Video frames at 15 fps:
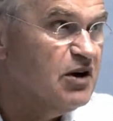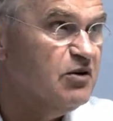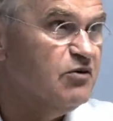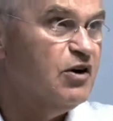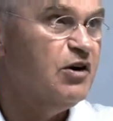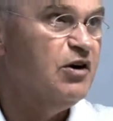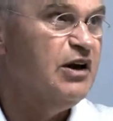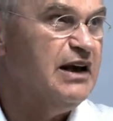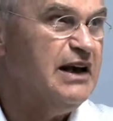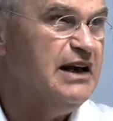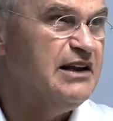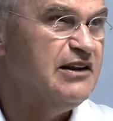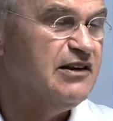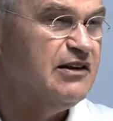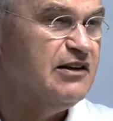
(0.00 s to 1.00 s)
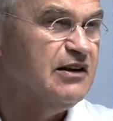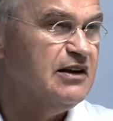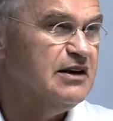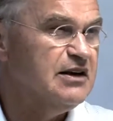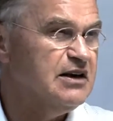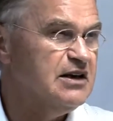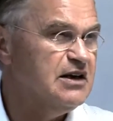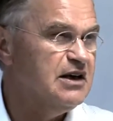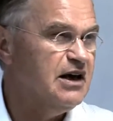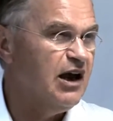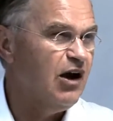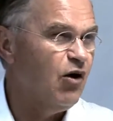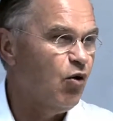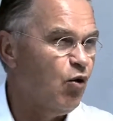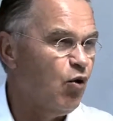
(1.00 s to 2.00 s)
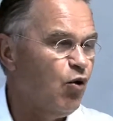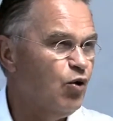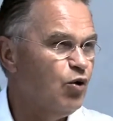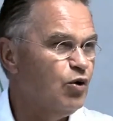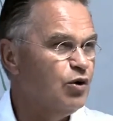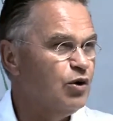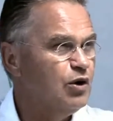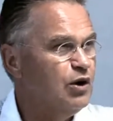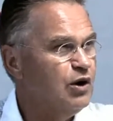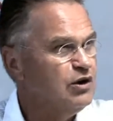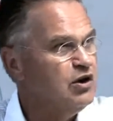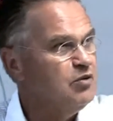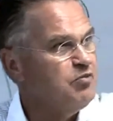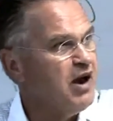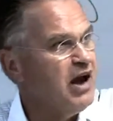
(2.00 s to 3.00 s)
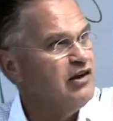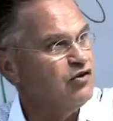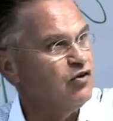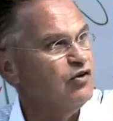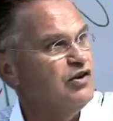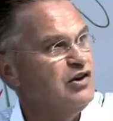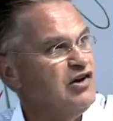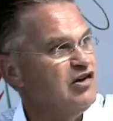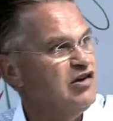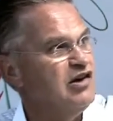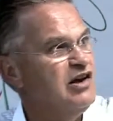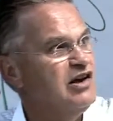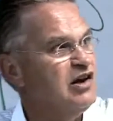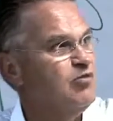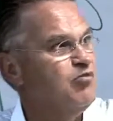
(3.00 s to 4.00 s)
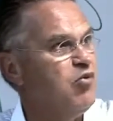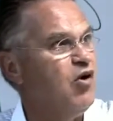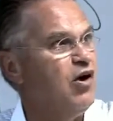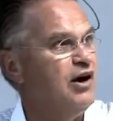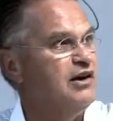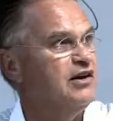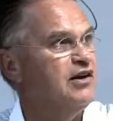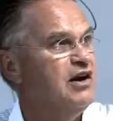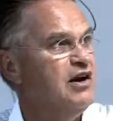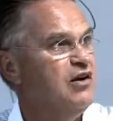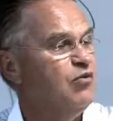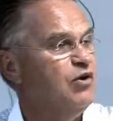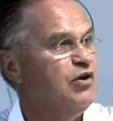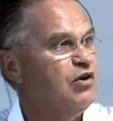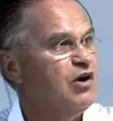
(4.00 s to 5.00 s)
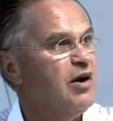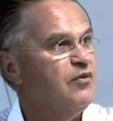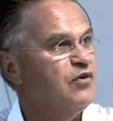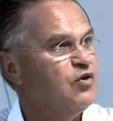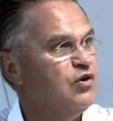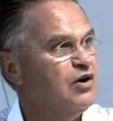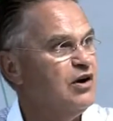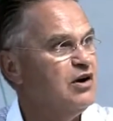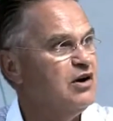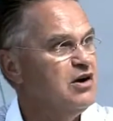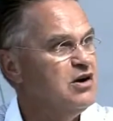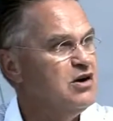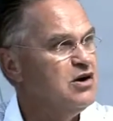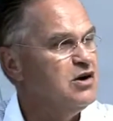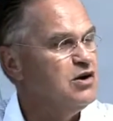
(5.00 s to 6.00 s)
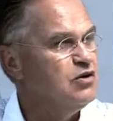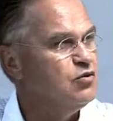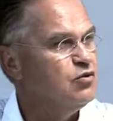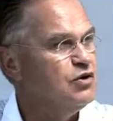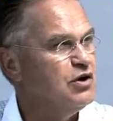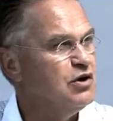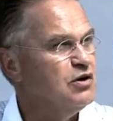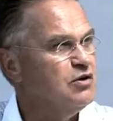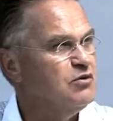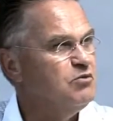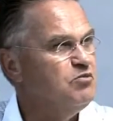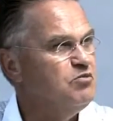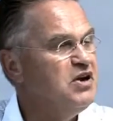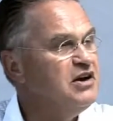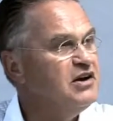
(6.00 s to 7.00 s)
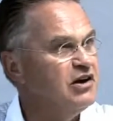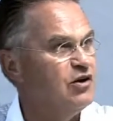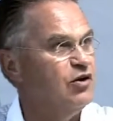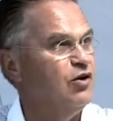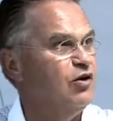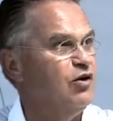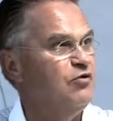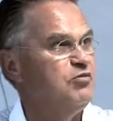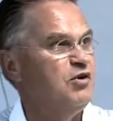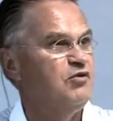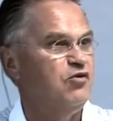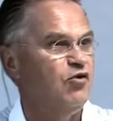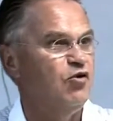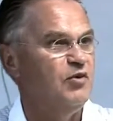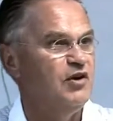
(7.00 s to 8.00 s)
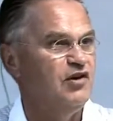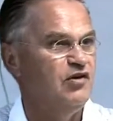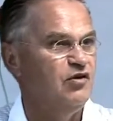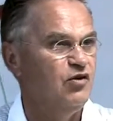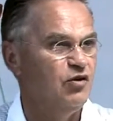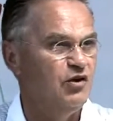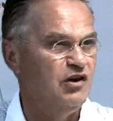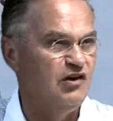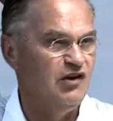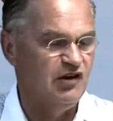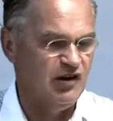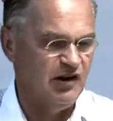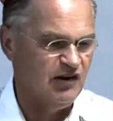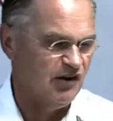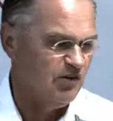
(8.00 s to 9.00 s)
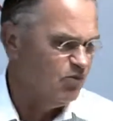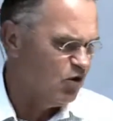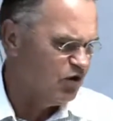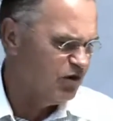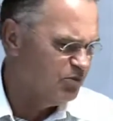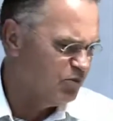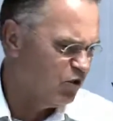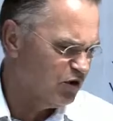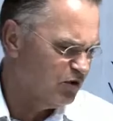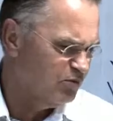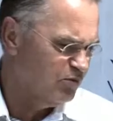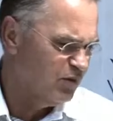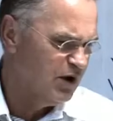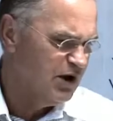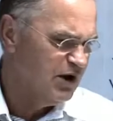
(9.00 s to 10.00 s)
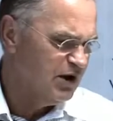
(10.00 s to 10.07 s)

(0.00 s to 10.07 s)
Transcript: where it all depends on this little point, when you come to the pinnacle of performance, it's the most important